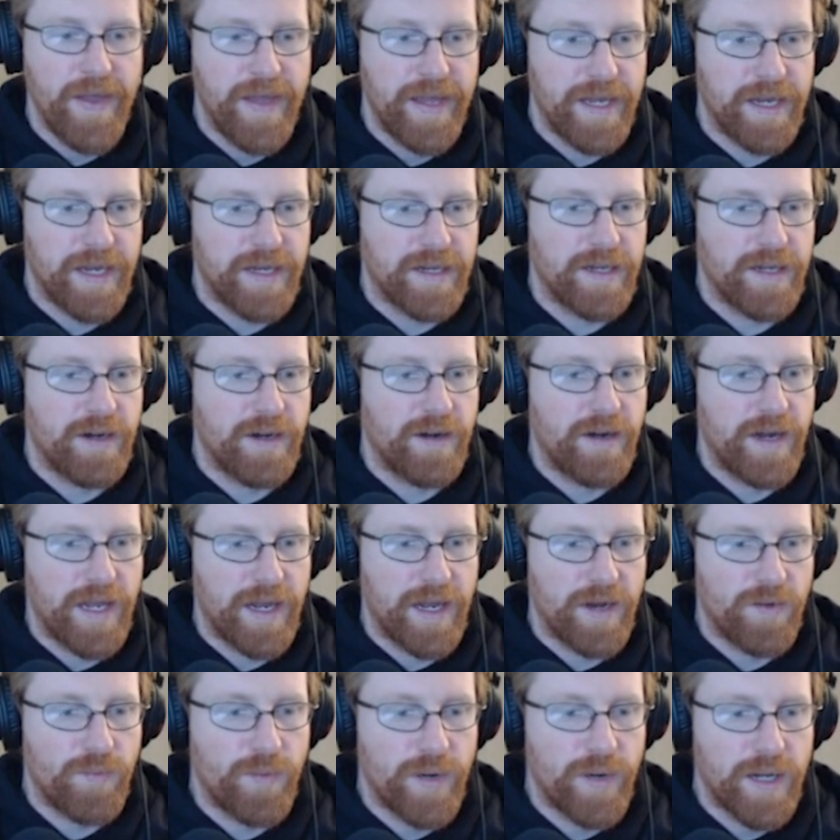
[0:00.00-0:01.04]
in here
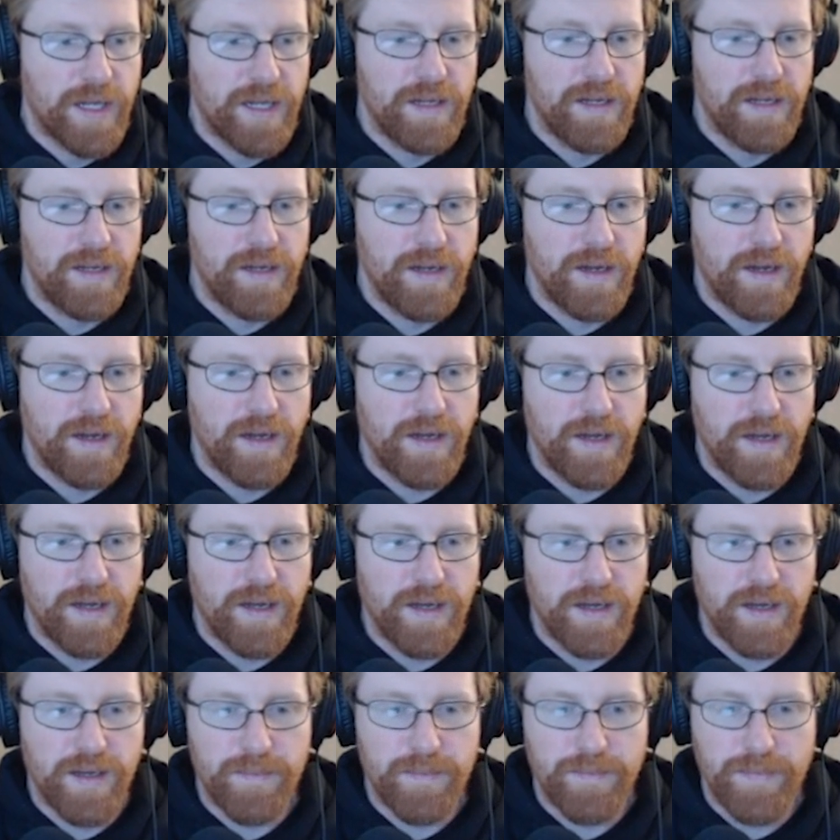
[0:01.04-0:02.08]
and we
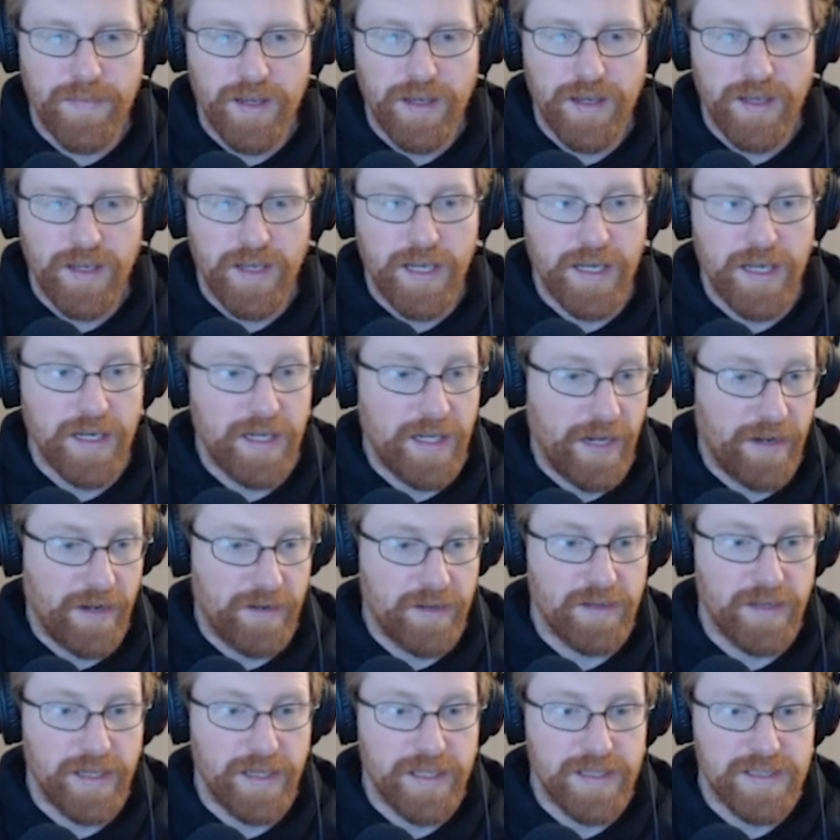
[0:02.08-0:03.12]
um, it
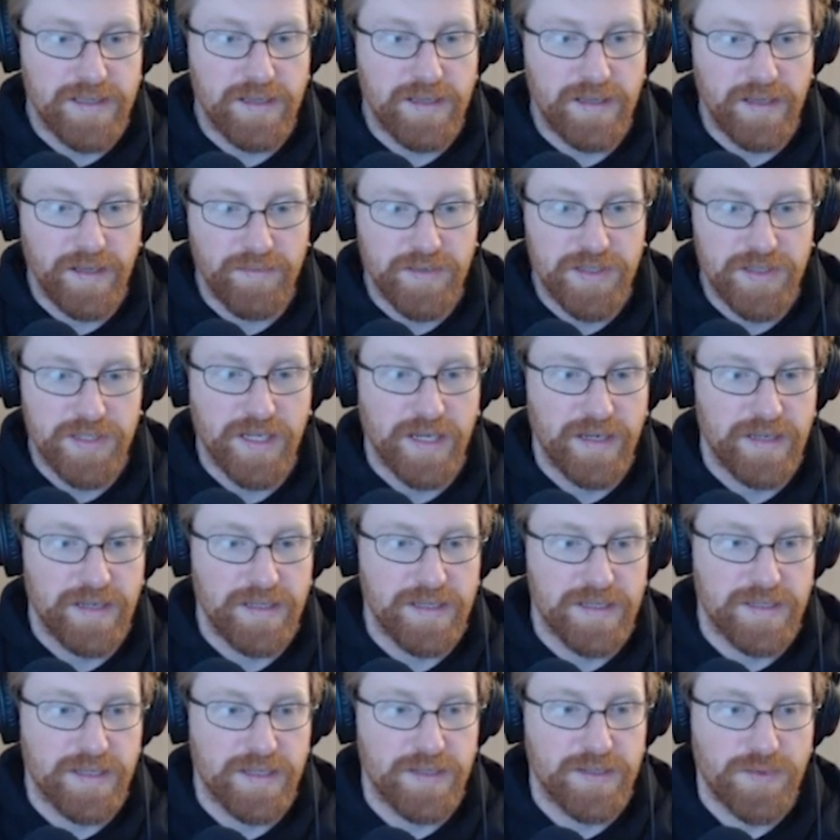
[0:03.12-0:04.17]
calculates the Levenshtein
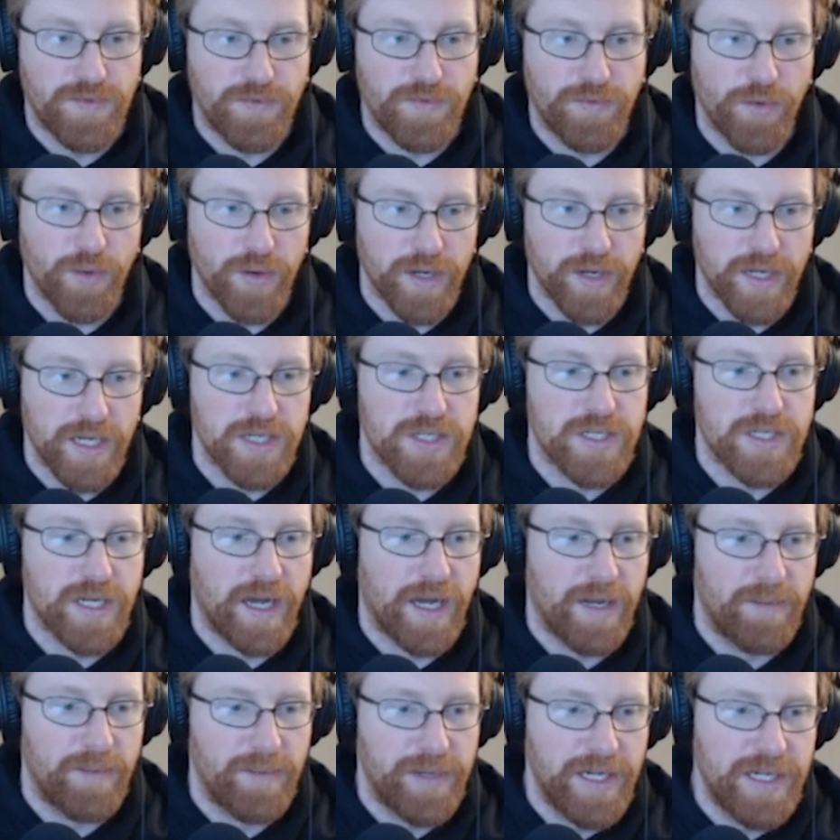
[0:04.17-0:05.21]
distance for each
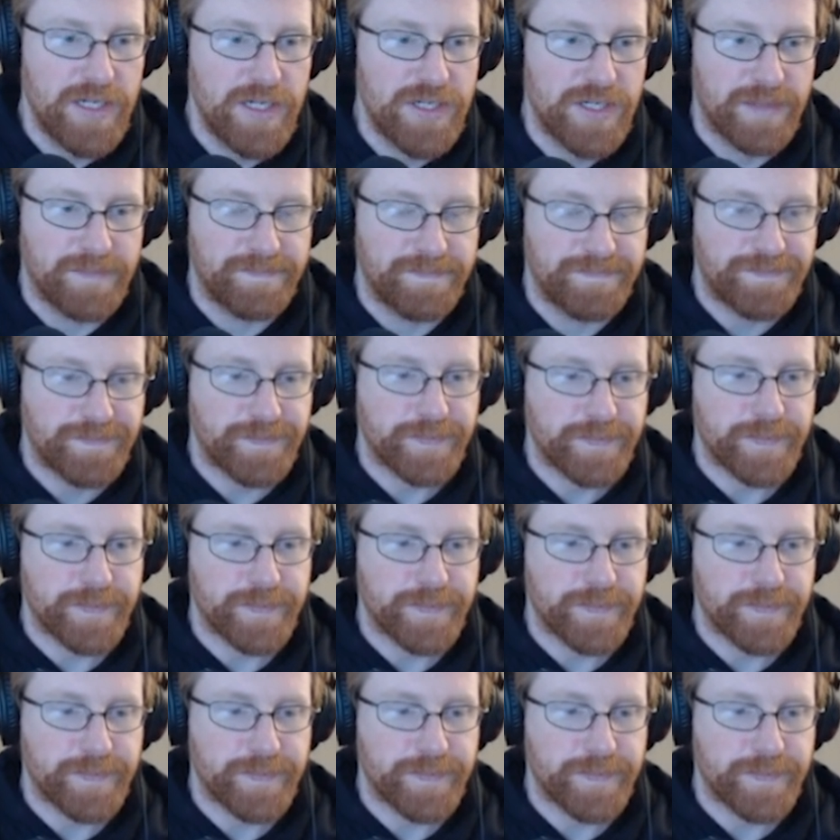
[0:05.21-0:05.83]
combination.